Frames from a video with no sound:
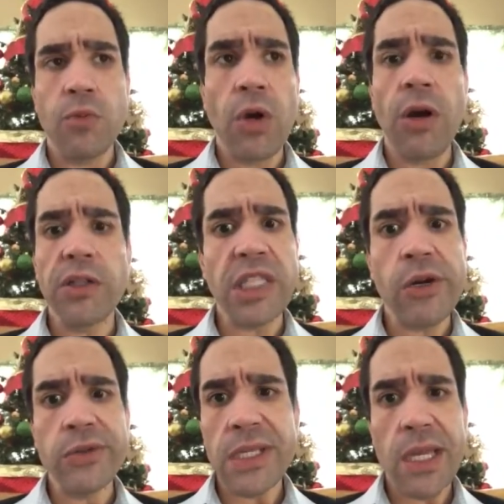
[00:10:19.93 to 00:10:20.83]
We're
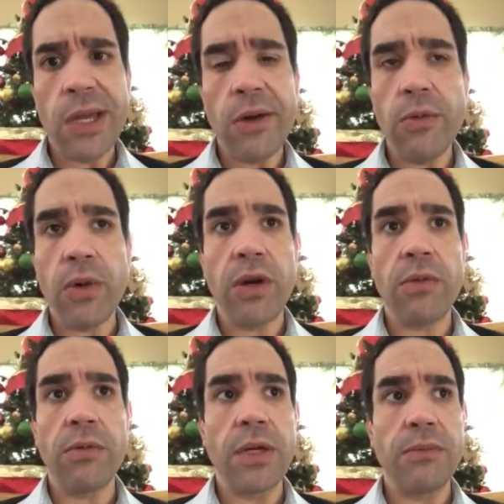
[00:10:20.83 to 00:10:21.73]
adults here.
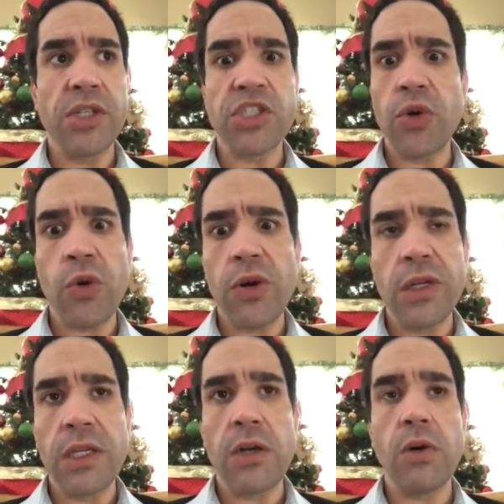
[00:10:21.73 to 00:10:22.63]
We're mature.
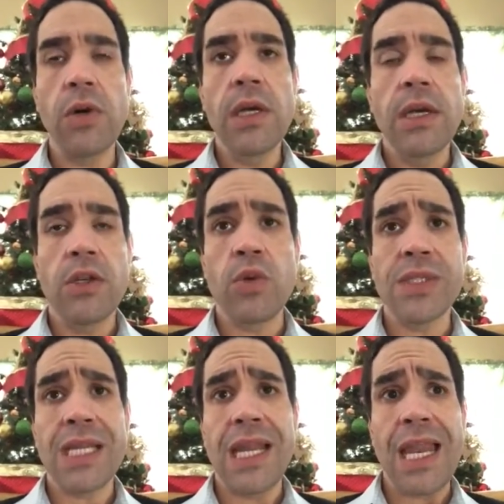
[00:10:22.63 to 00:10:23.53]
No
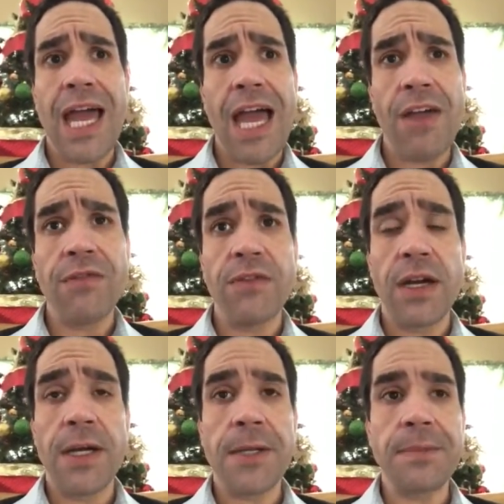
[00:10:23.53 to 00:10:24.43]
one's gonna laugh.
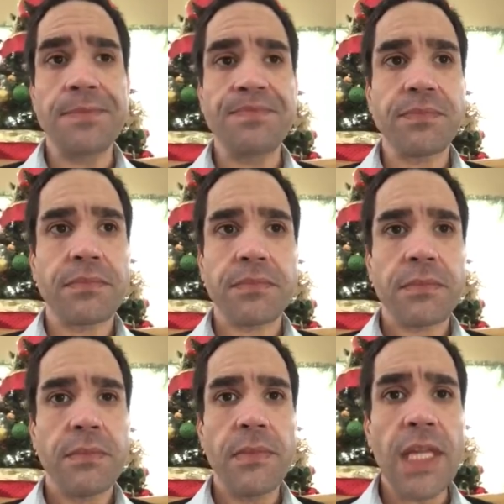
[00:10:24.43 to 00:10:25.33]
And
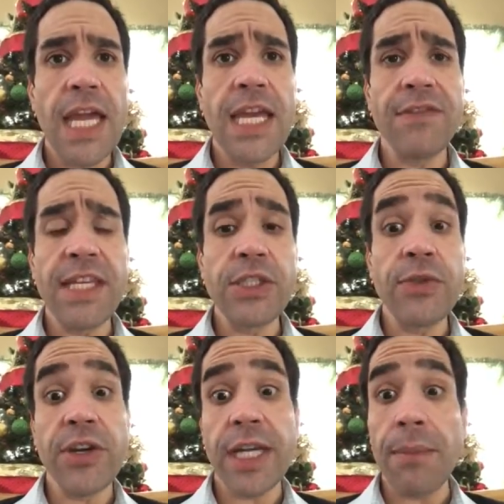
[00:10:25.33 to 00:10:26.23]
if they do,
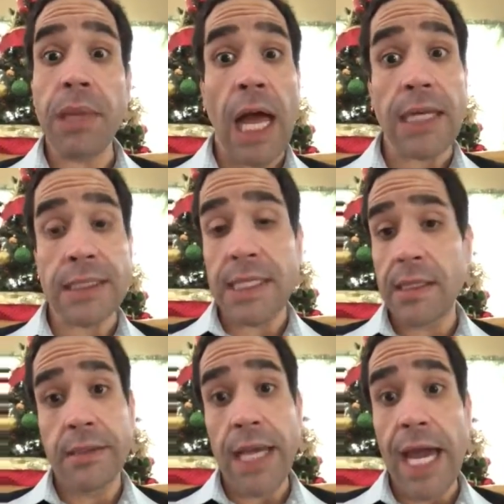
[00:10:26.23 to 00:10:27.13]
they're gonna get blocked
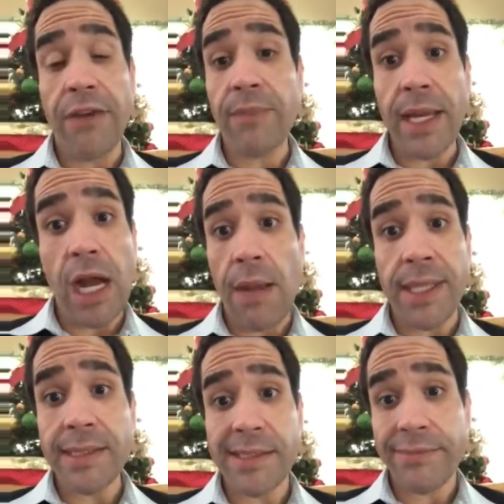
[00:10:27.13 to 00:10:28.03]
out of my
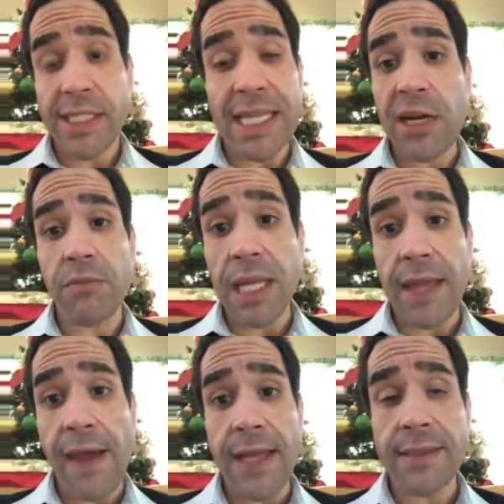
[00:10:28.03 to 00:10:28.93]
comments, because I don't
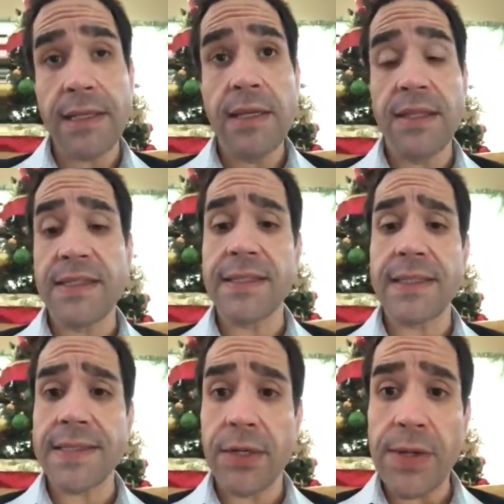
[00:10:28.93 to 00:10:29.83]
play that. This is
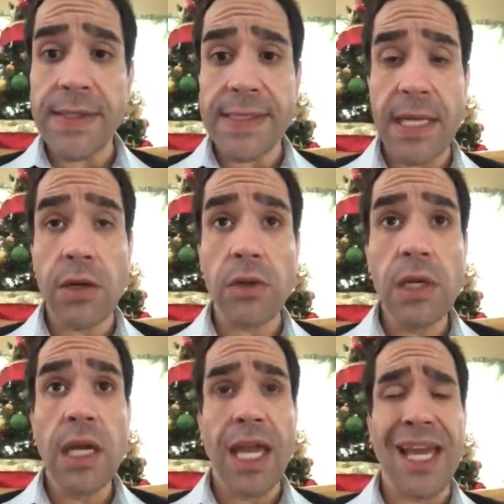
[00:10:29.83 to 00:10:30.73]
a serious deal,
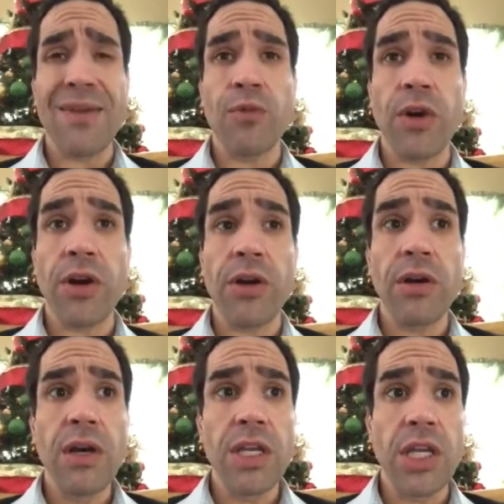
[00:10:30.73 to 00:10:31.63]
and
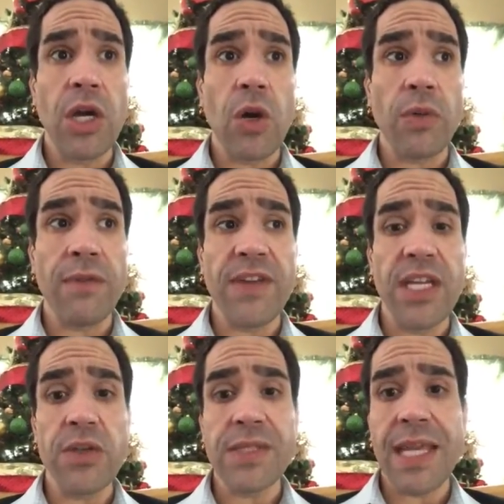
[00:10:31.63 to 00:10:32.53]
the
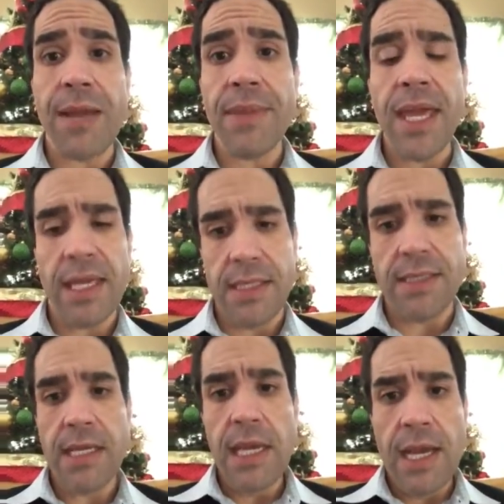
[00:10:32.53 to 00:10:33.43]
videos that I make
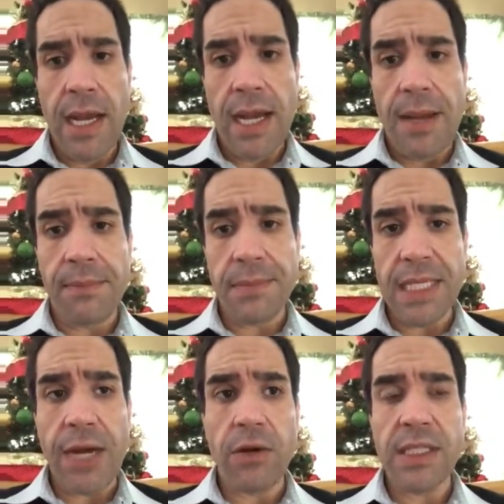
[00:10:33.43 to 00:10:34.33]
is
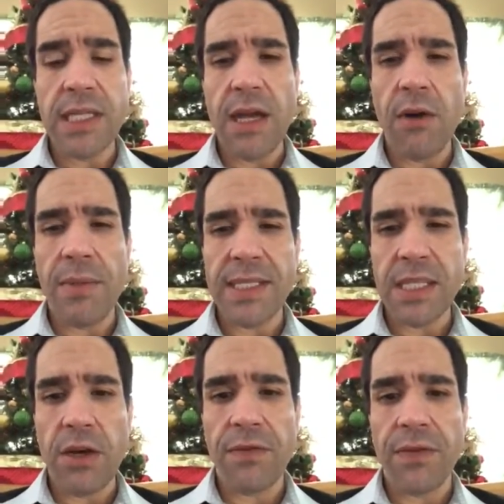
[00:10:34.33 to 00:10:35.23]
not only to help
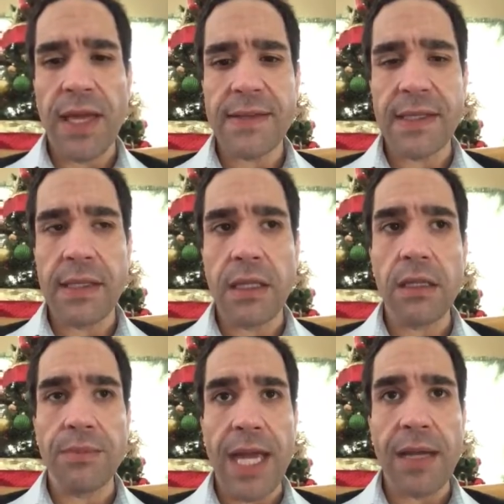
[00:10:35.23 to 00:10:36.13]
myself as a
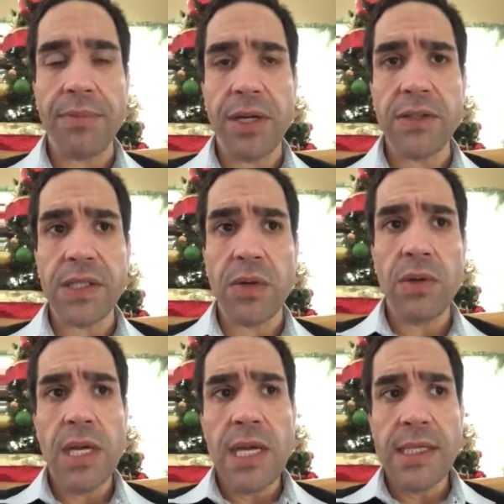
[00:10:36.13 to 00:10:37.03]
look back, but
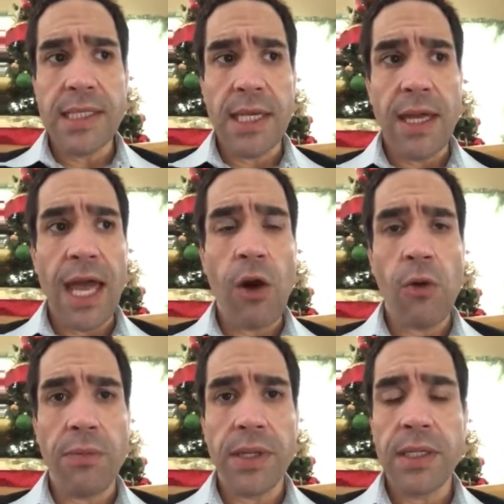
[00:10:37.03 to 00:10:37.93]
also to
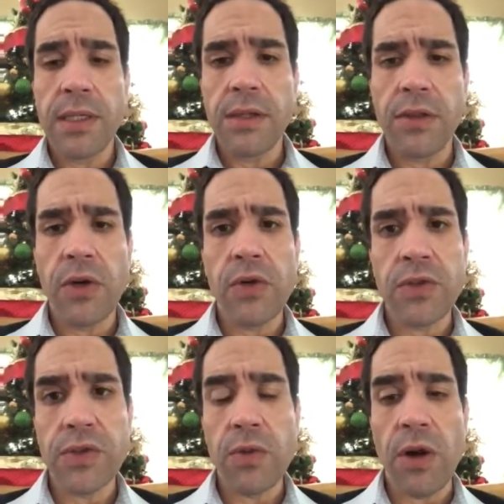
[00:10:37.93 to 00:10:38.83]
help
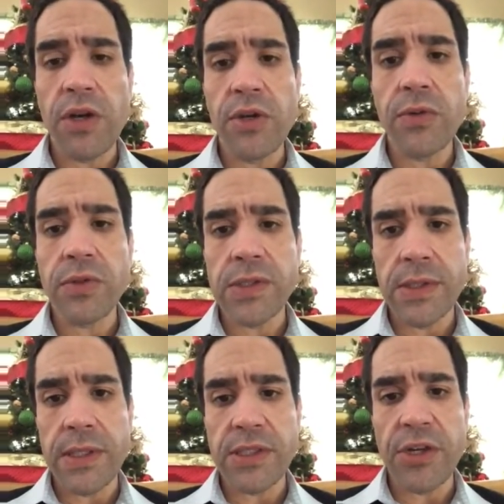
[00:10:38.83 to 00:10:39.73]
those who are new
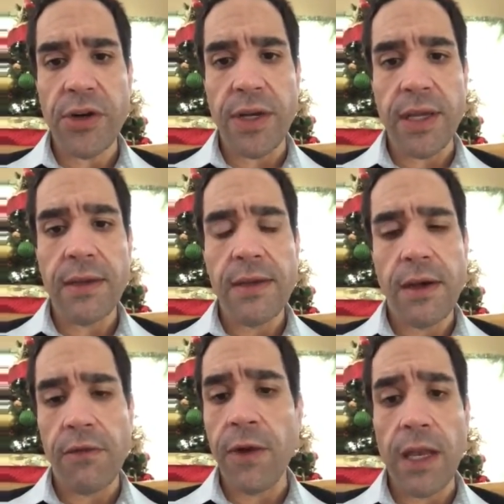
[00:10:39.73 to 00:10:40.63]
to the journey
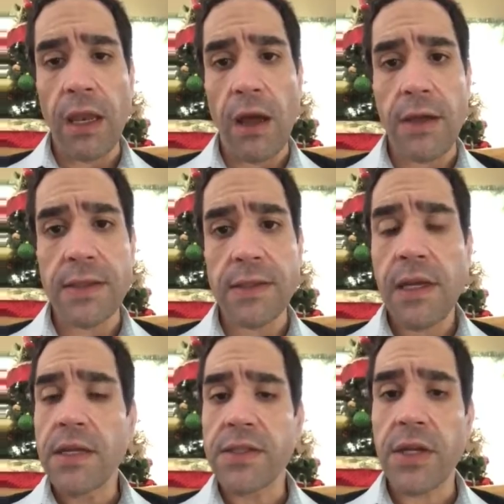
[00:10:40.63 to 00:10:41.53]
of weight loss.
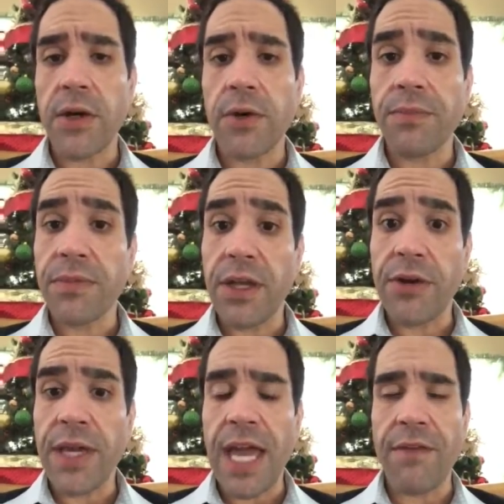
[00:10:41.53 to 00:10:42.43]
So there
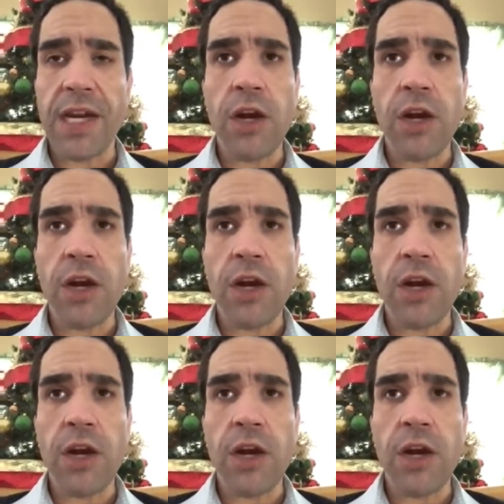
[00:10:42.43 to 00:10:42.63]
you have it.